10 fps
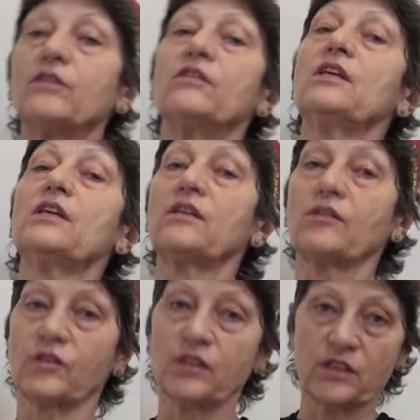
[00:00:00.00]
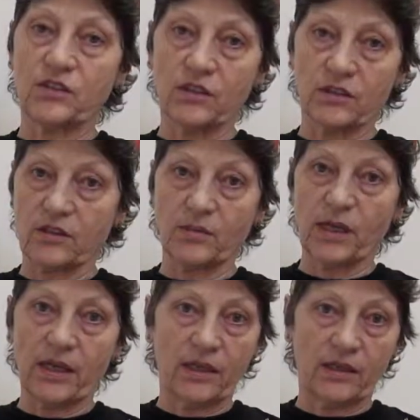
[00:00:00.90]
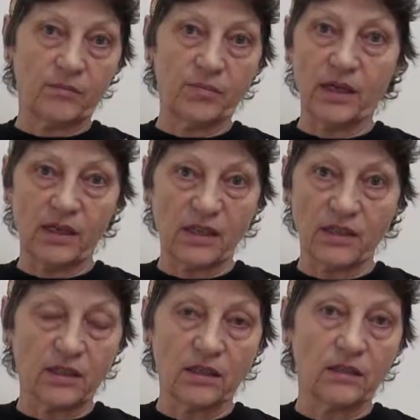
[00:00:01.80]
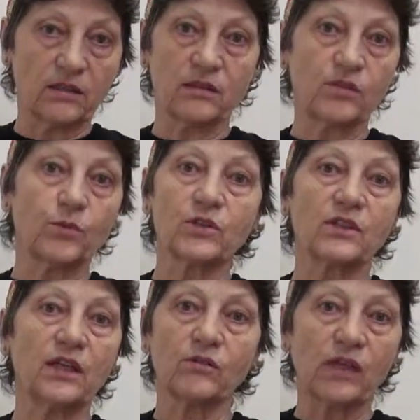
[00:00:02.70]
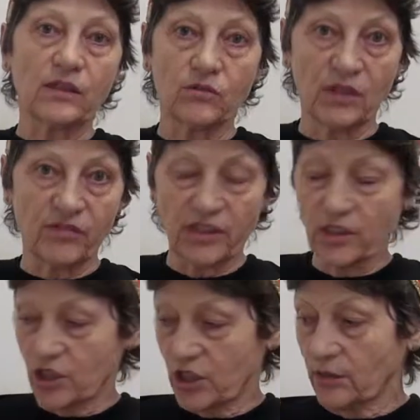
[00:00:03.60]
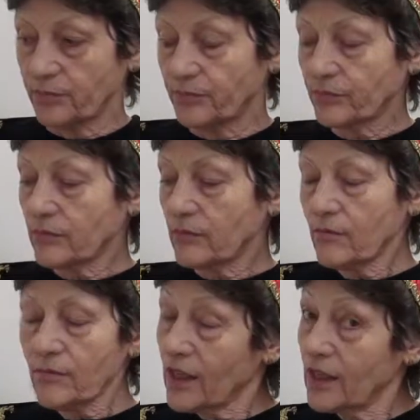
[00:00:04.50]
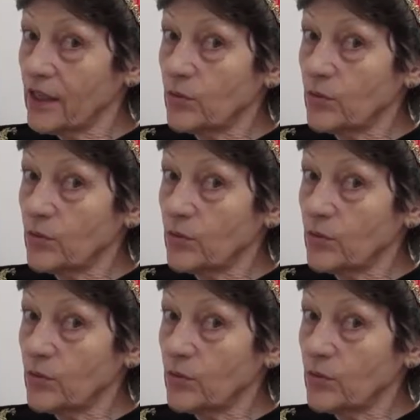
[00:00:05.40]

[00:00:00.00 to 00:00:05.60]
The Renaissance man par excellence was Leonardo da Vinci. He